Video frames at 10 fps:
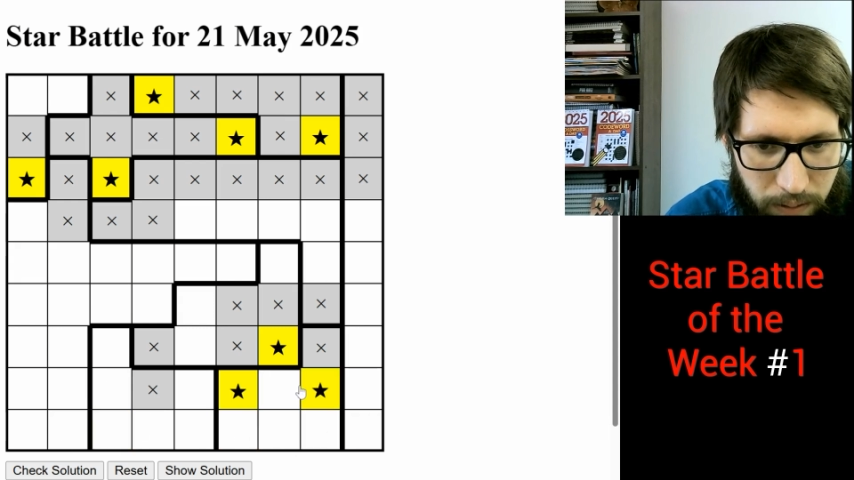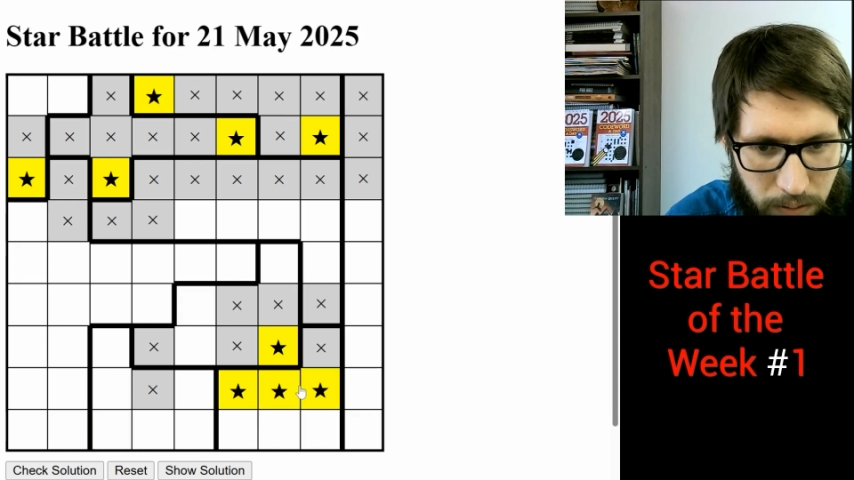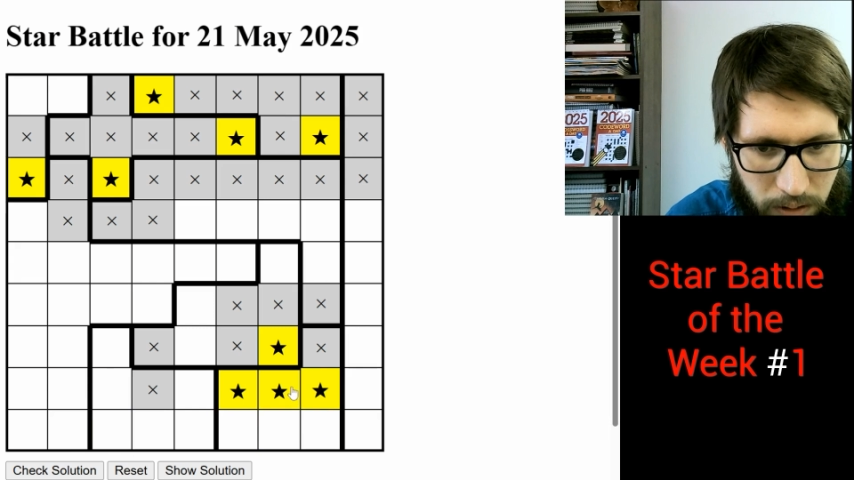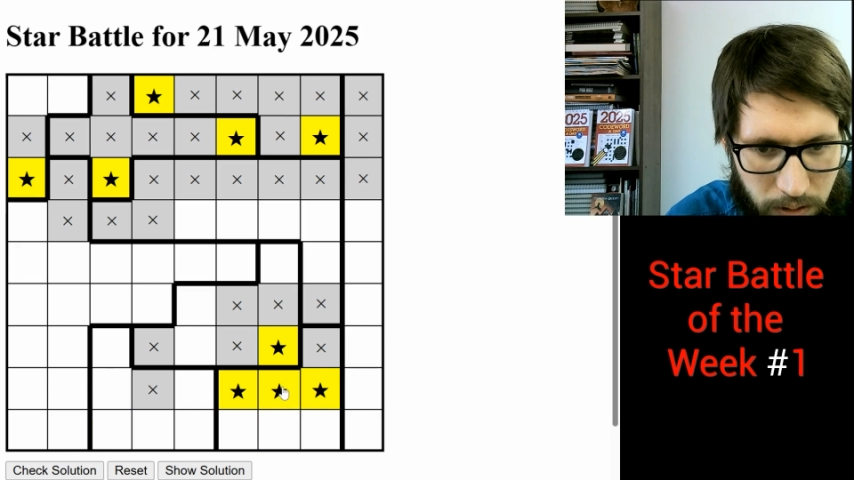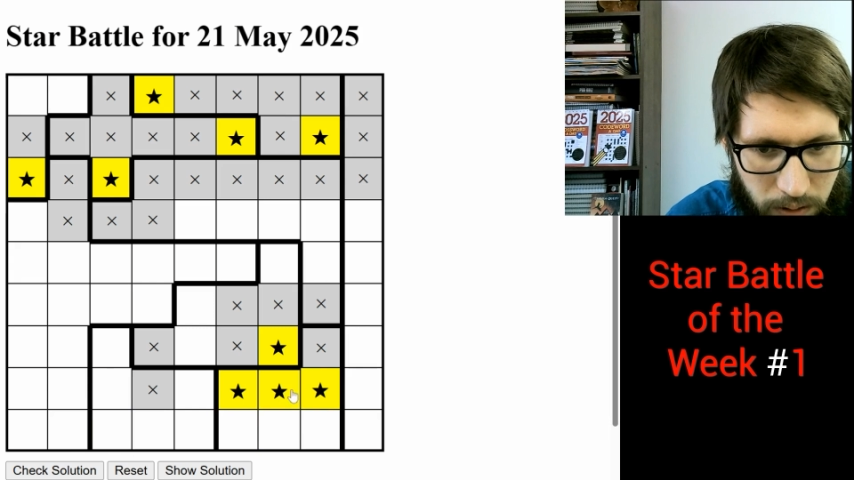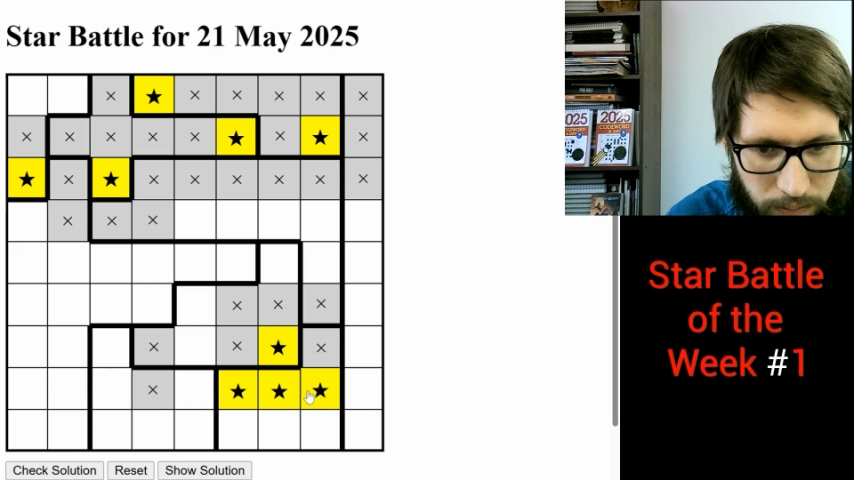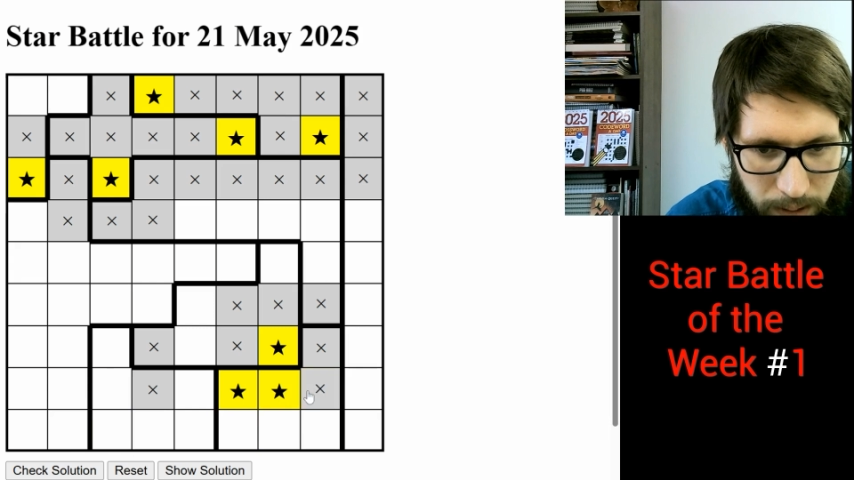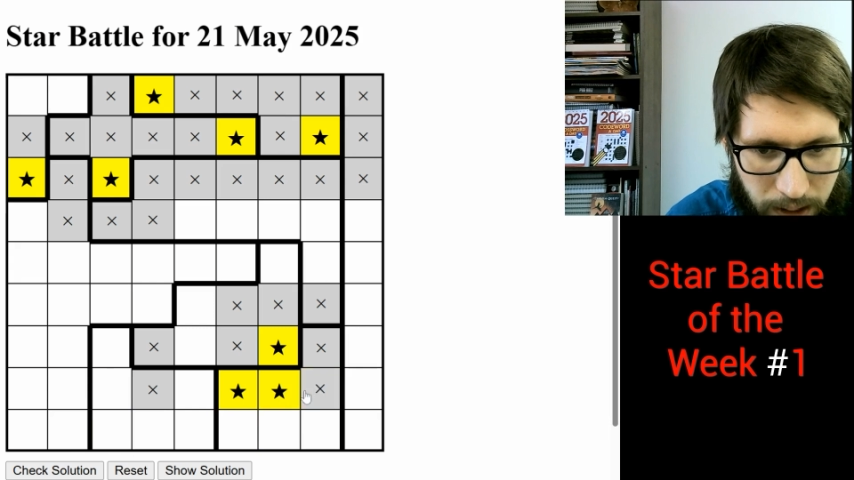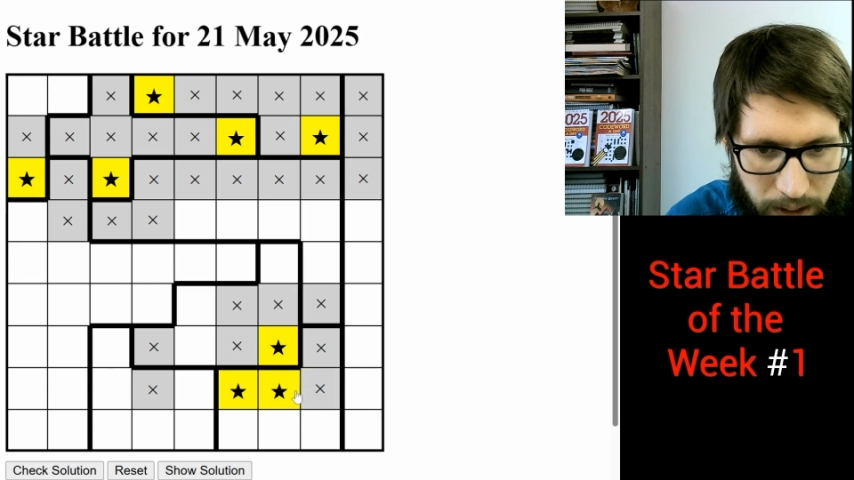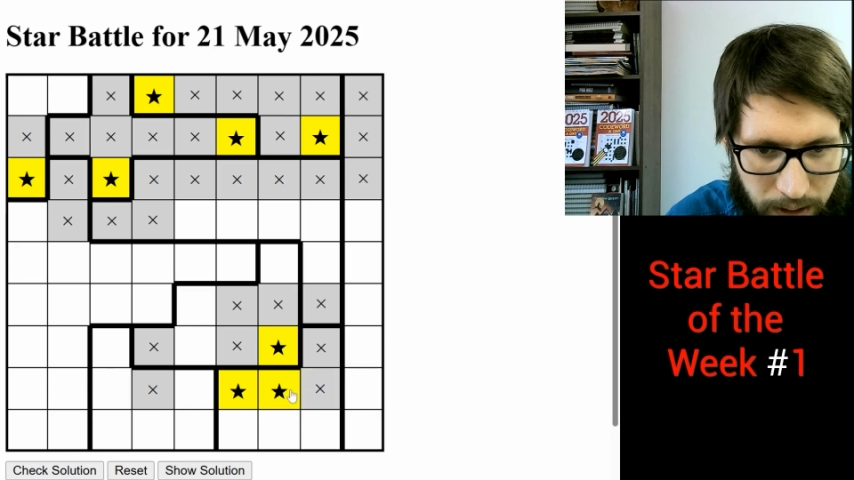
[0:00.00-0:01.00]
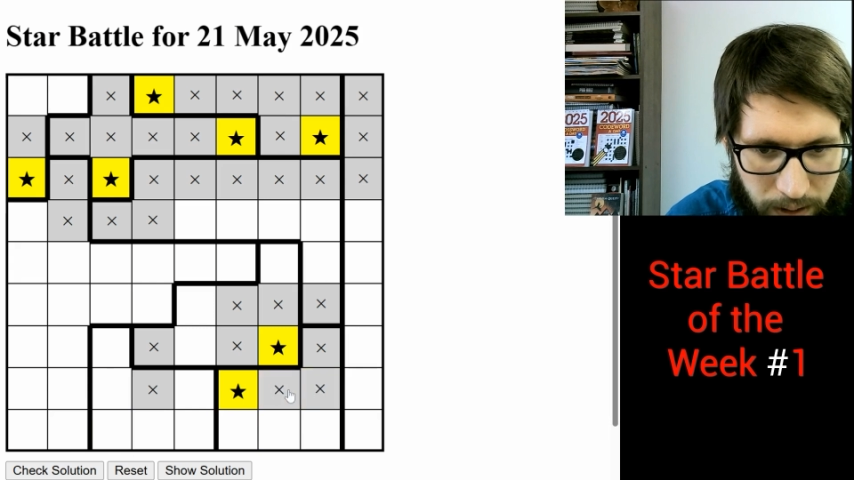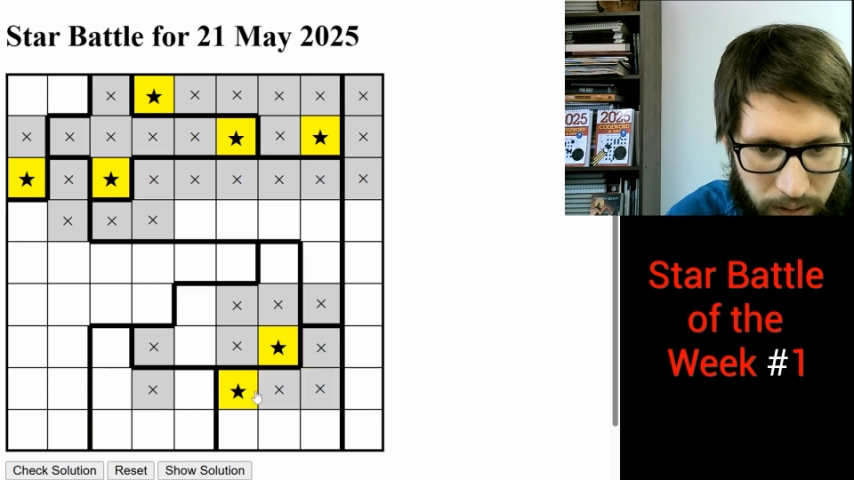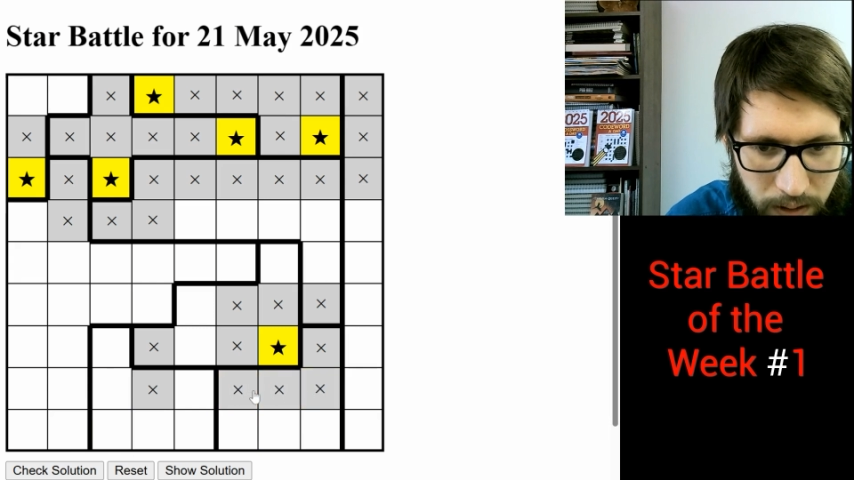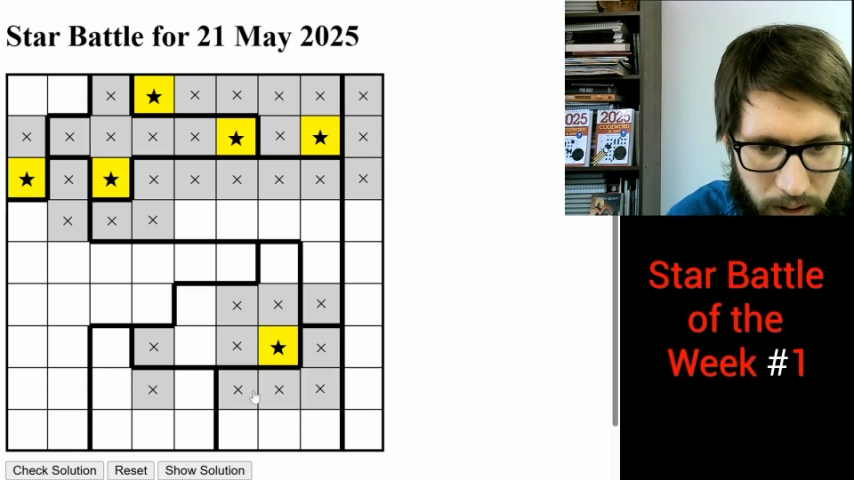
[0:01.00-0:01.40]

What on earth am I clicking?